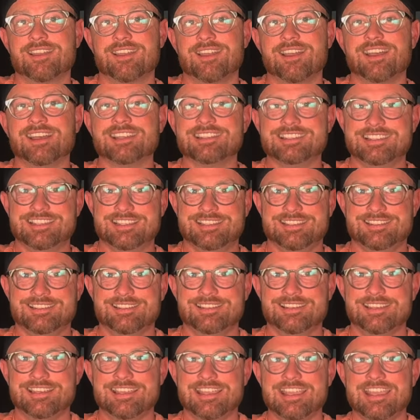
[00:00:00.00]
Hudson.
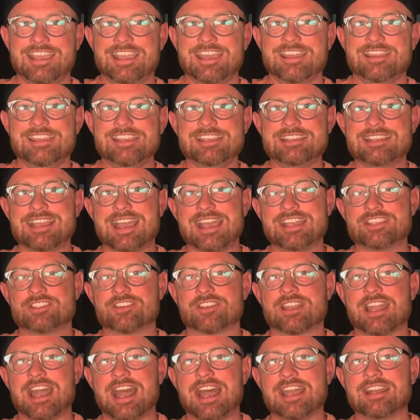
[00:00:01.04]
These guys are
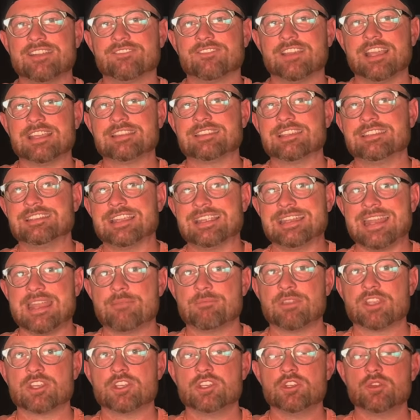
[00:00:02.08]
kind of like the
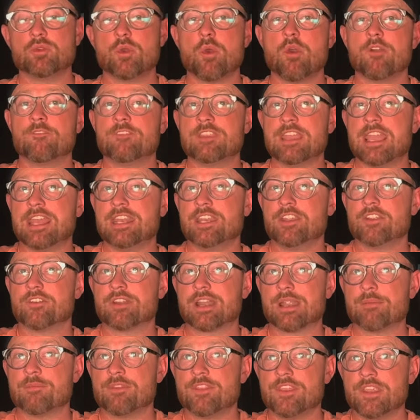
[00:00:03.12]
dynamic duo of the
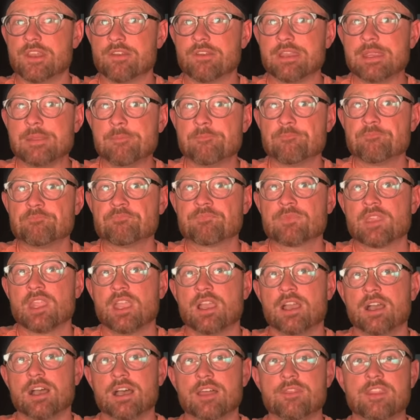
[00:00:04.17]
Enneagram theory.
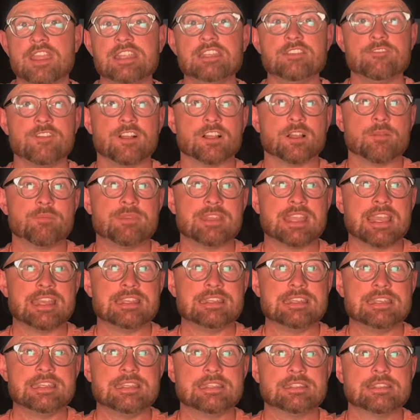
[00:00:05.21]
They developed the
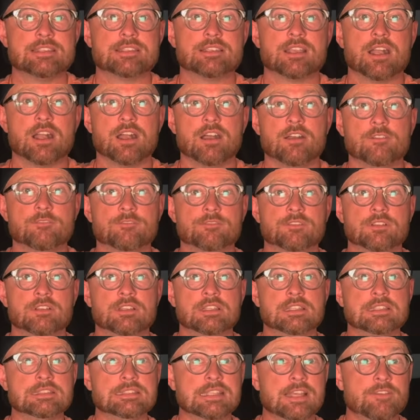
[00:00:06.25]
ideas of
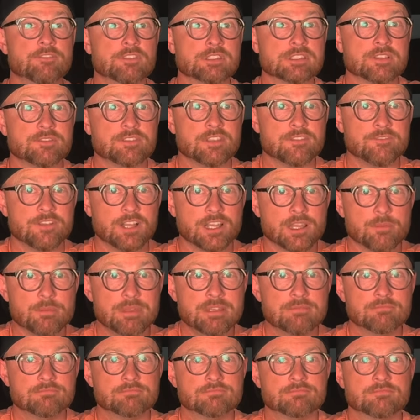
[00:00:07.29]
levels of
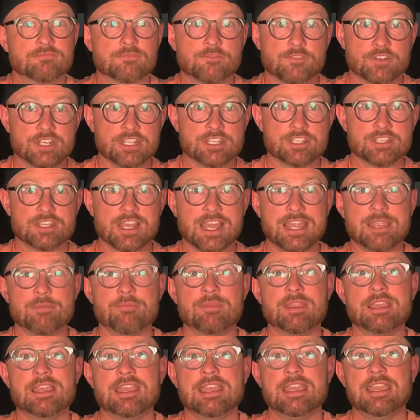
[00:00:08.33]
development for each type.
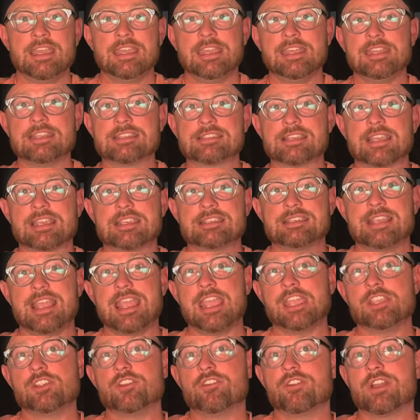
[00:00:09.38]
It's like
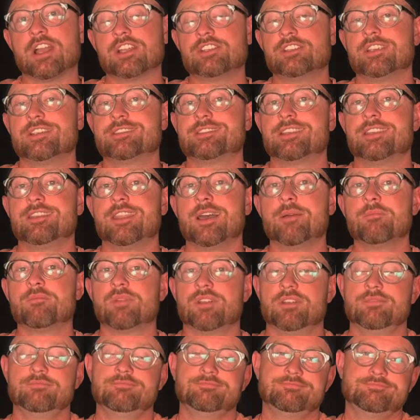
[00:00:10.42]
saying you're not just a number,
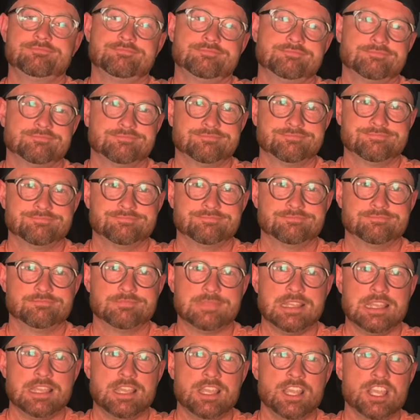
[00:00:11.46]

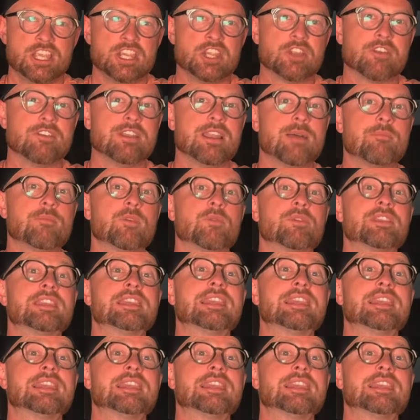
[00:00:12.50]
you're a number with